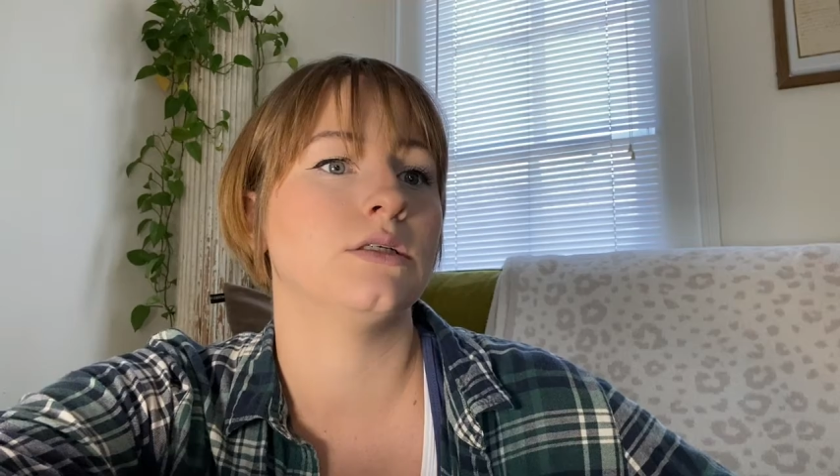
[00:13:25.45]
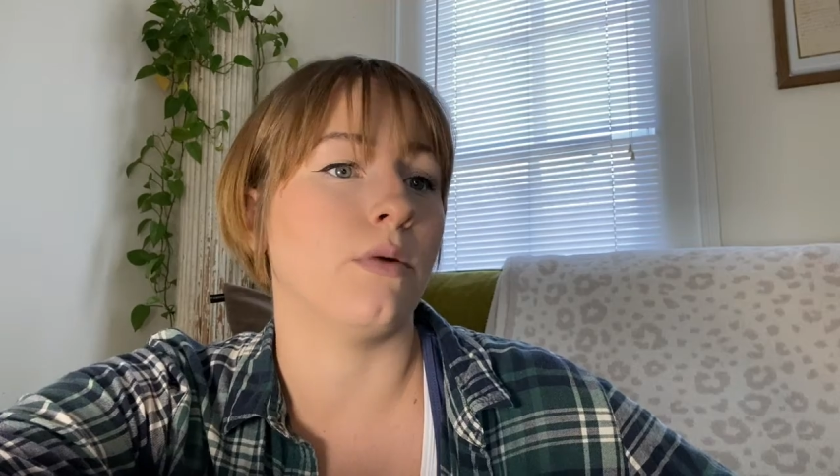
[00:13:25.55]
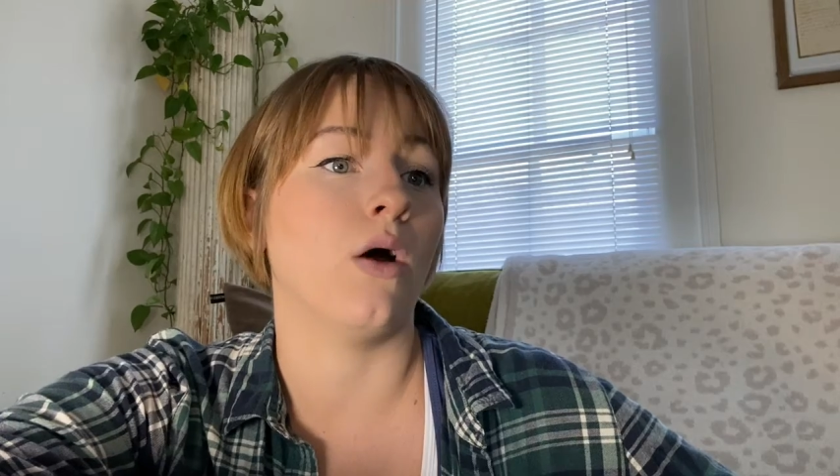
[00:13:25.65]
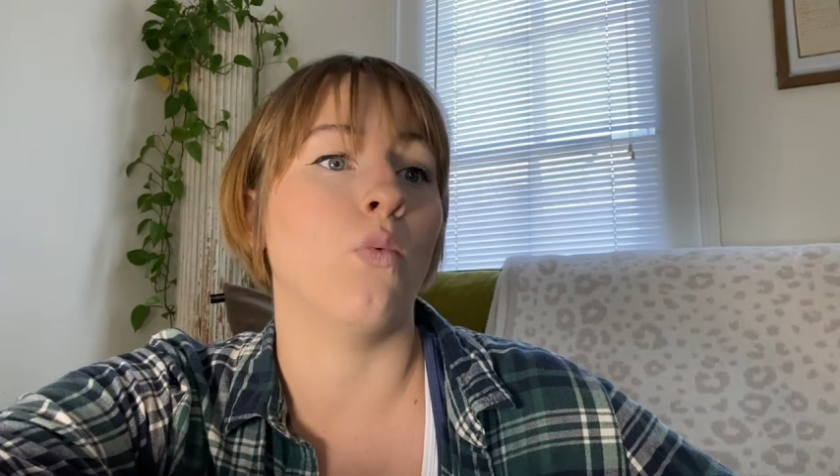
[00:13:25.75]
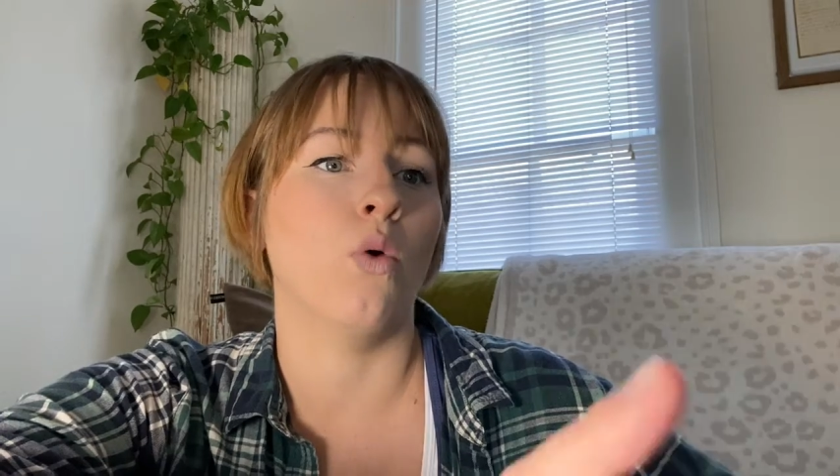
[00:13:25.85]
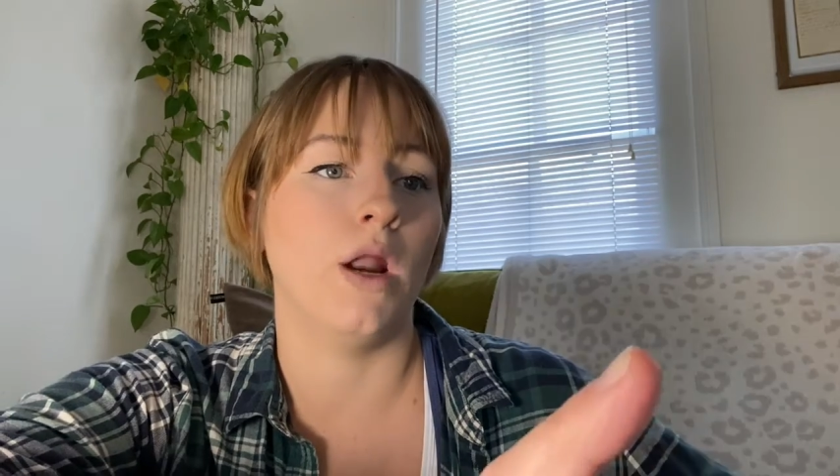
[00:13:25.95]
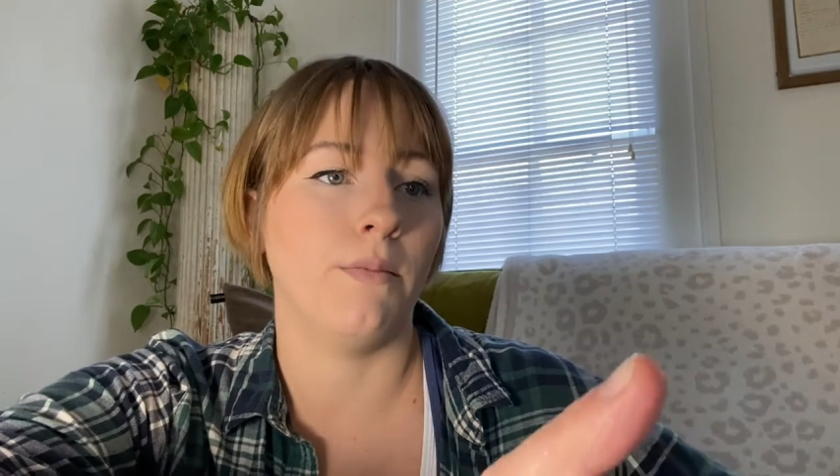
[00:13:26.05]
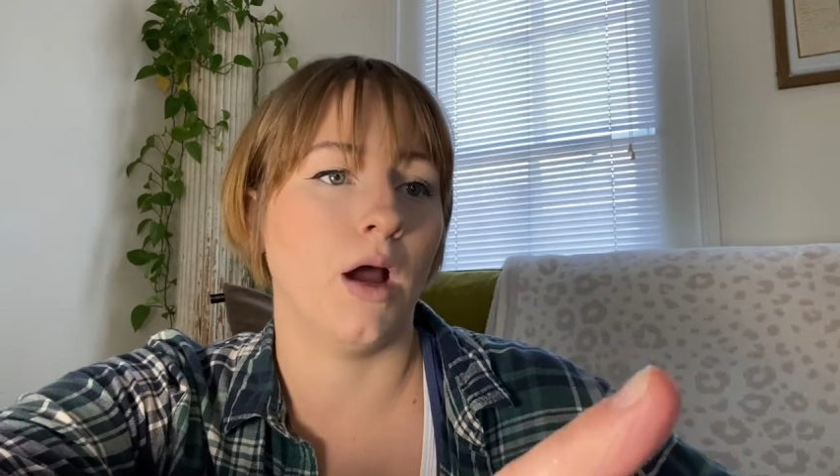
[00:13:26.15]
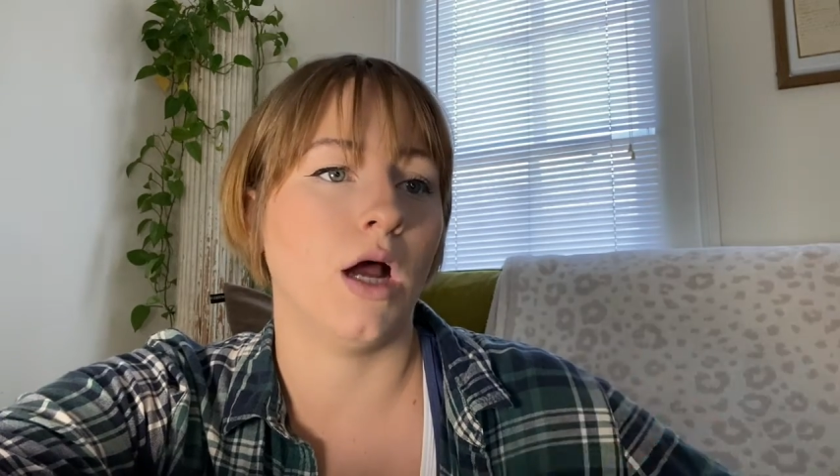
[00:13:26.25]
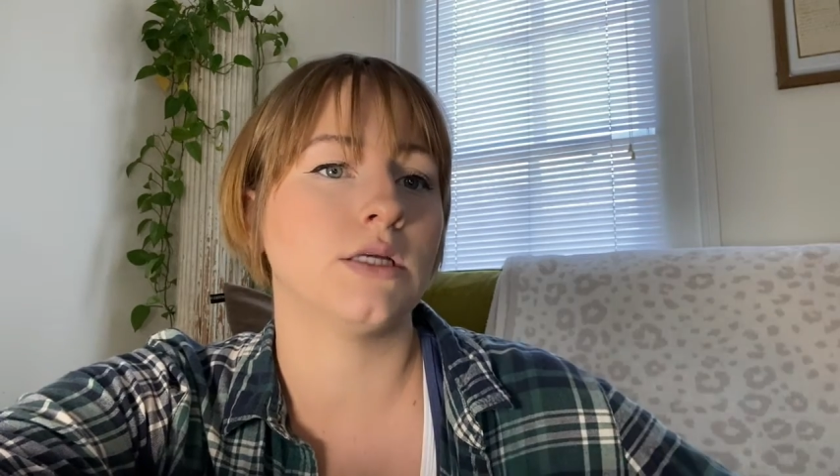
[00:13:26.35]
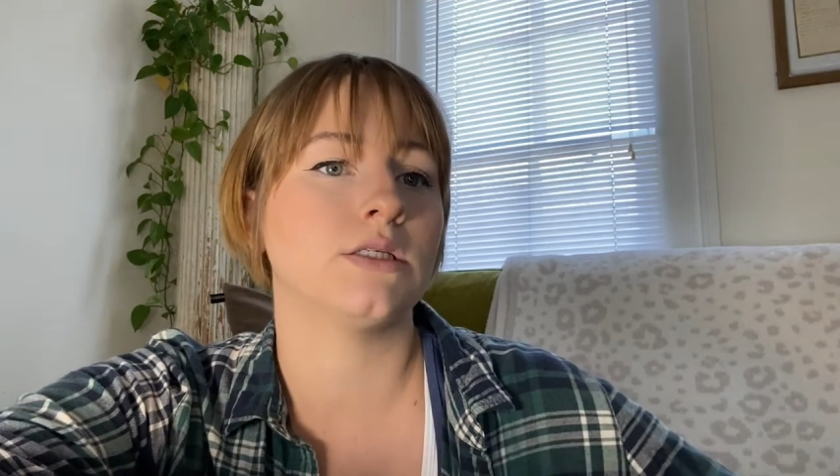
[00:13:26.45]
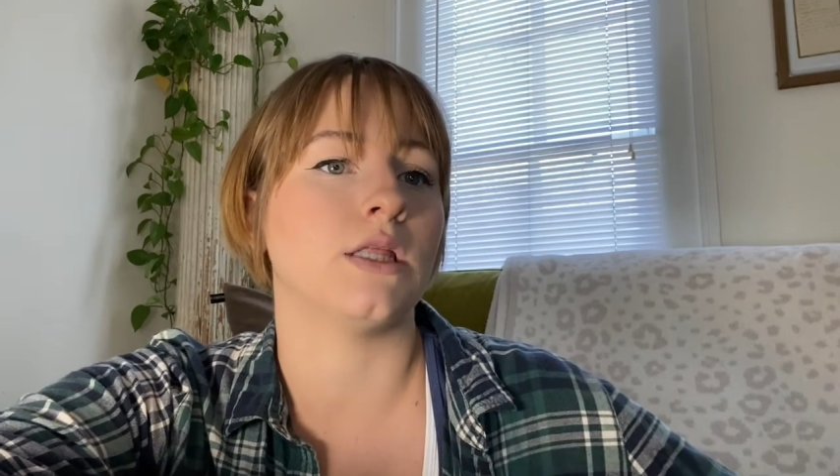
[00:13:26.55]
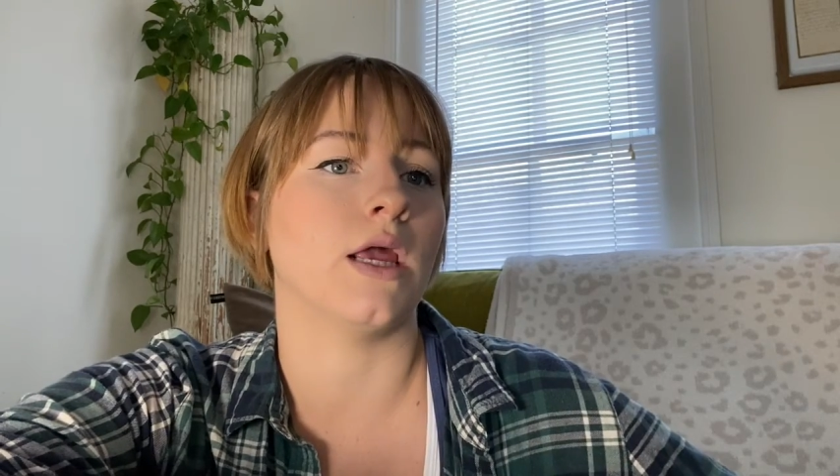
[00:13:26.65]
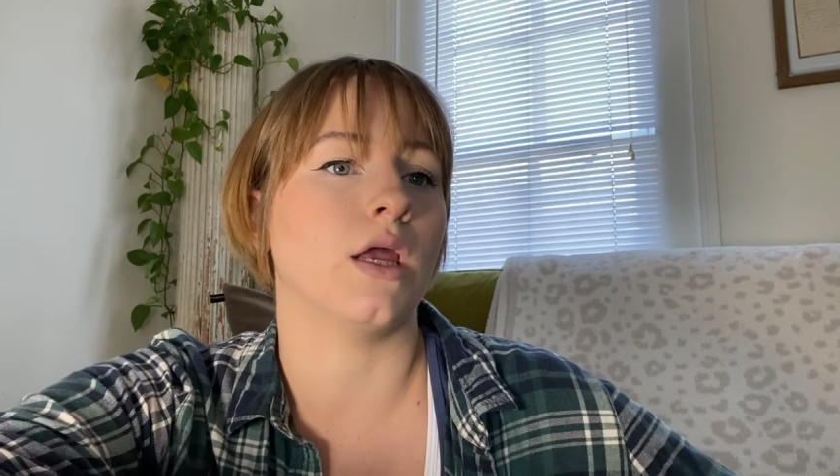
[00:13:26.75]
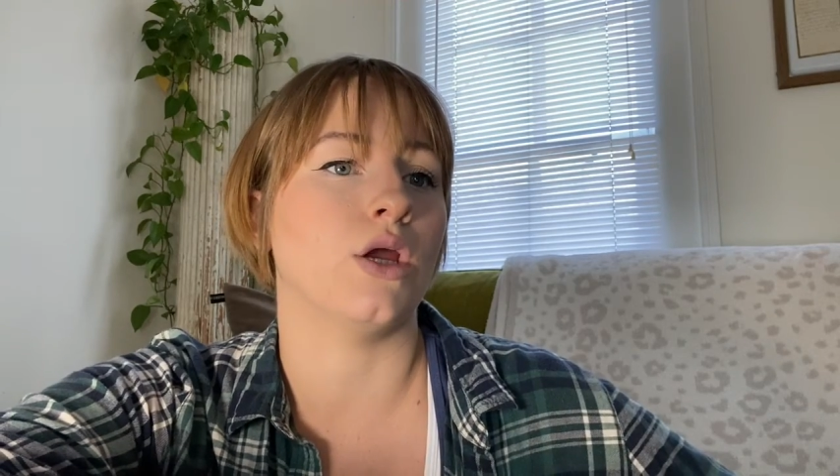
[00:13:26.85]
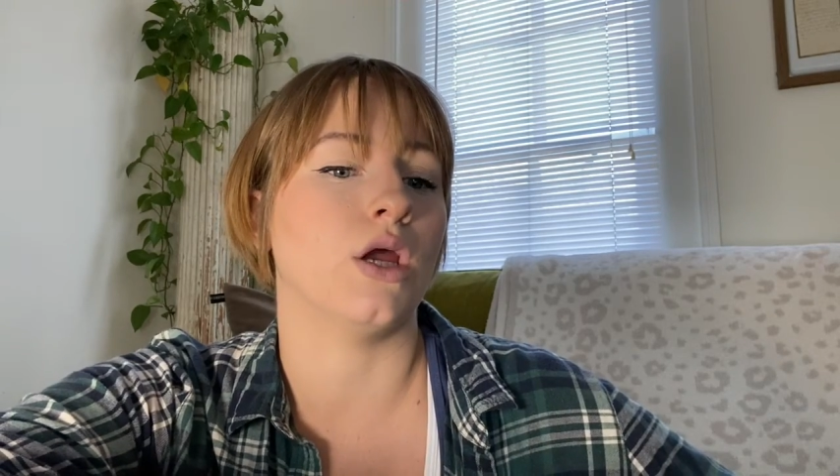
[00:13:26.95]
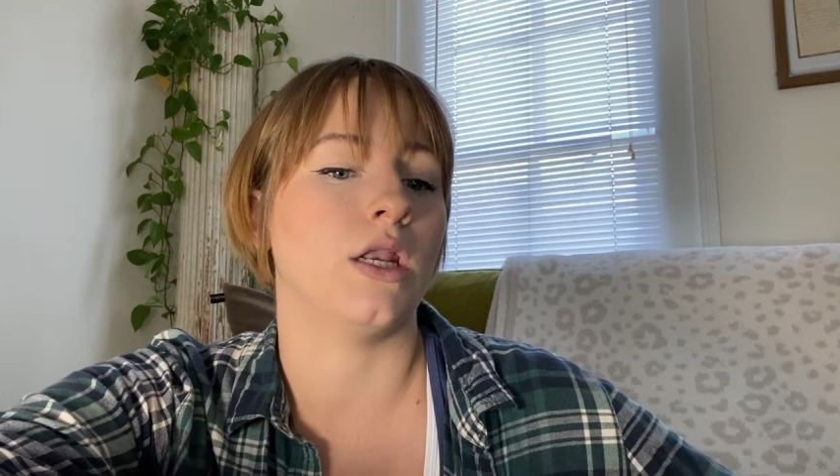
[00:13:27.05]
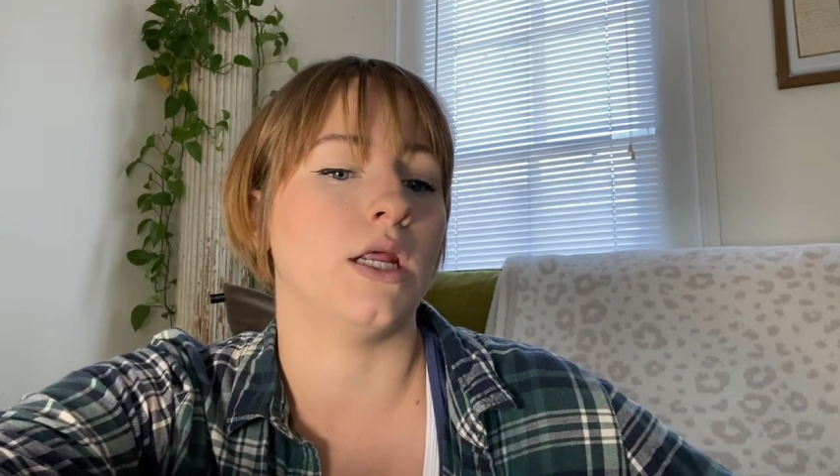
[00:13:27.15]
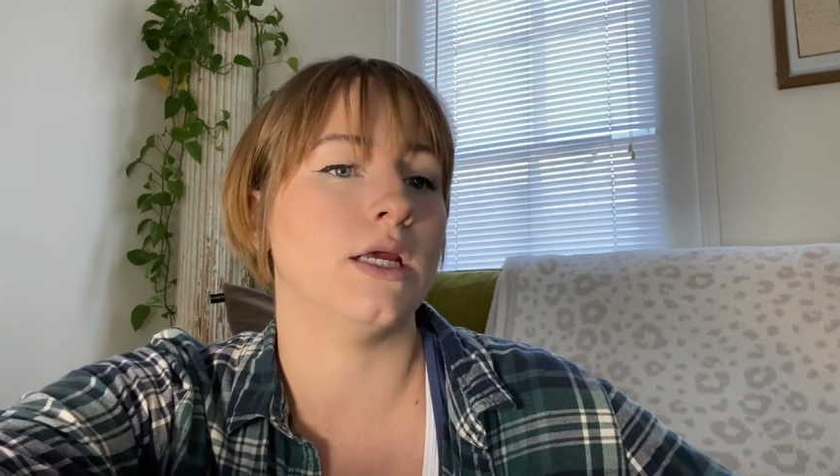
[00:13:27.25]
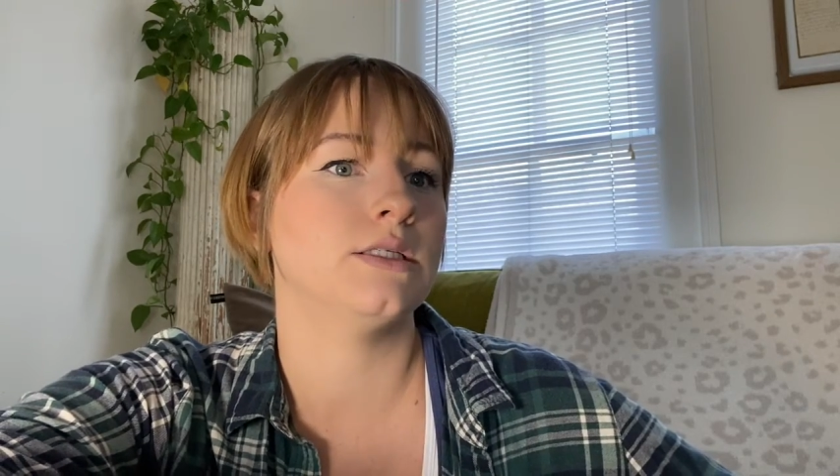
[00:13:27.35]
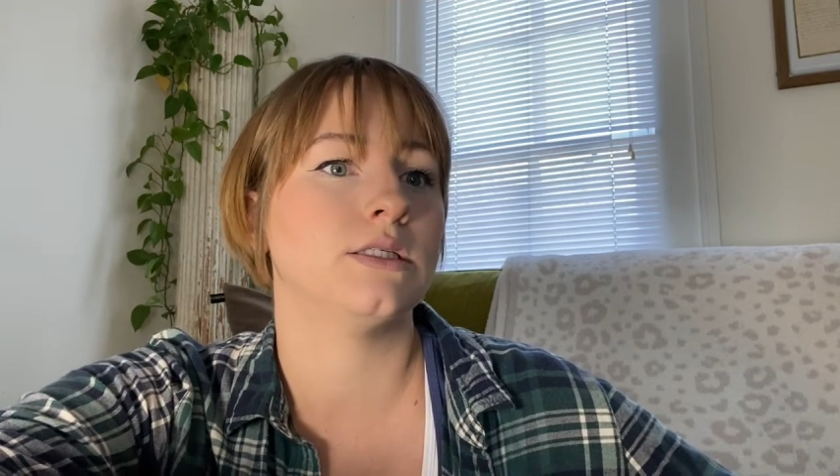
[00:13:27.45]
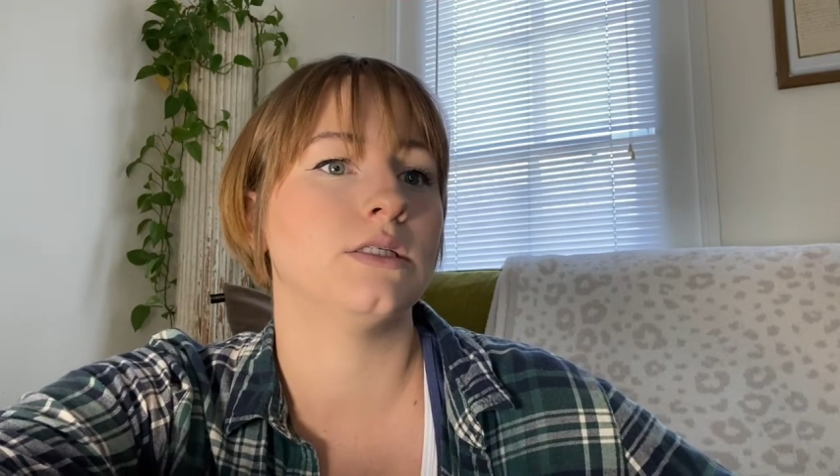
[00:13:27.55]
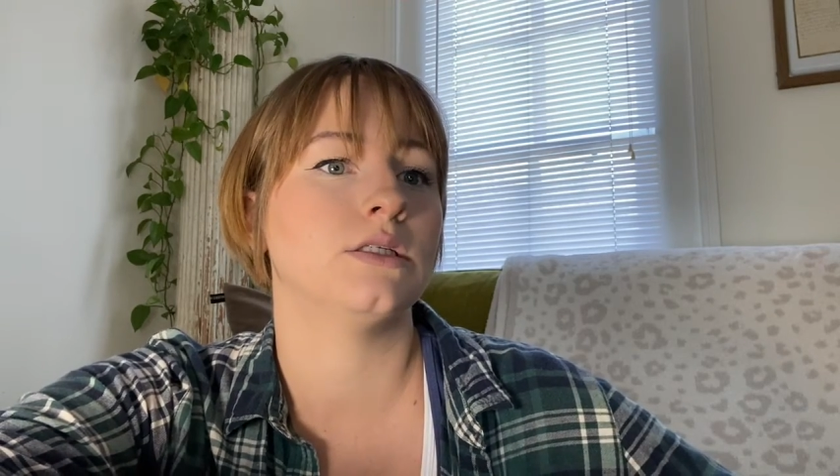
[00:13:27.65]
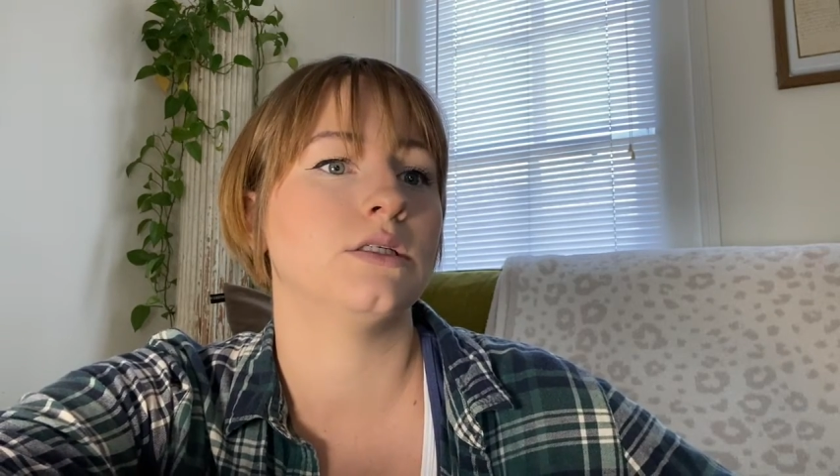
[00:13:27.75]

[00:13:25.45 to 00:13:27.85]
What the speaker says: Bought 1 box, thank goodness.